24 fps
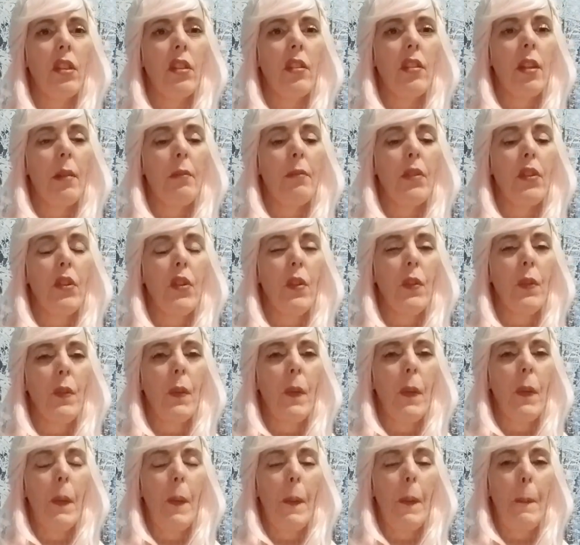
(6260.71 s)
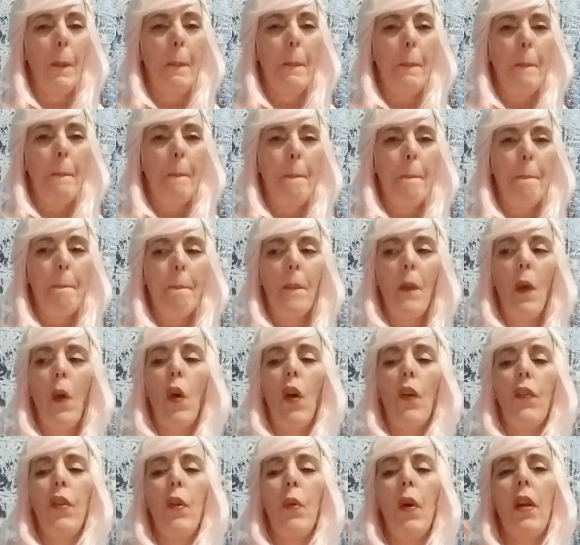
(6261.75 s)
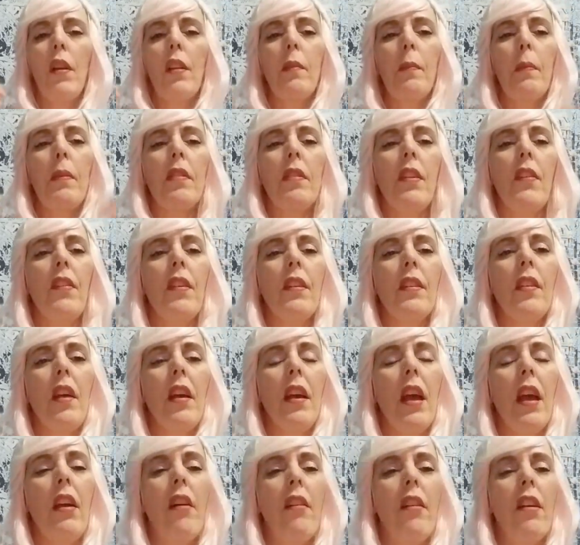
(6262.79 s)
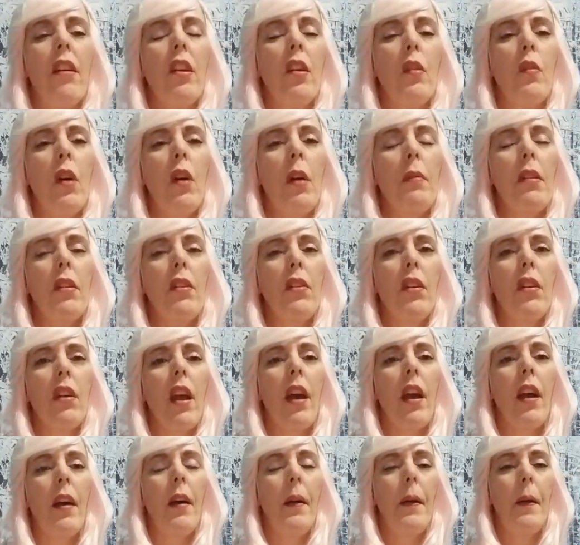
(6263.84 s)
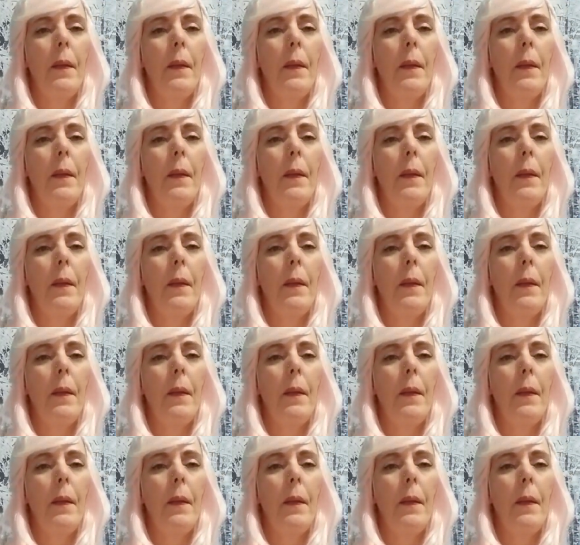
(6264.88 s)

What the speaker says: It's up to you. Or if you want a specific like area you want me to look at.